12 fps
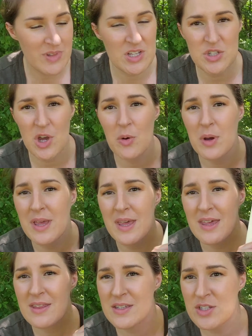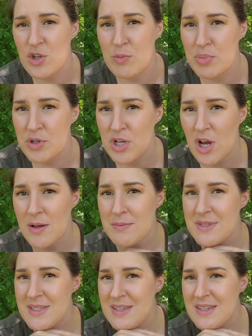So this notebook
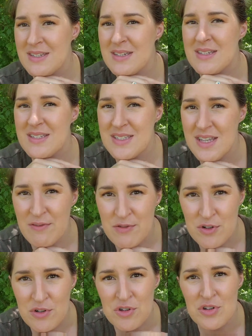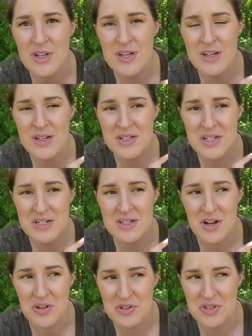comes in several
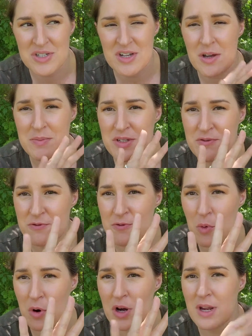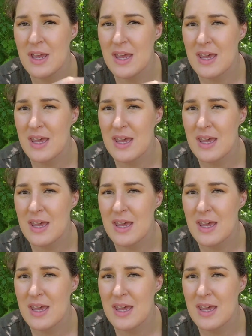colors. It comes in 4.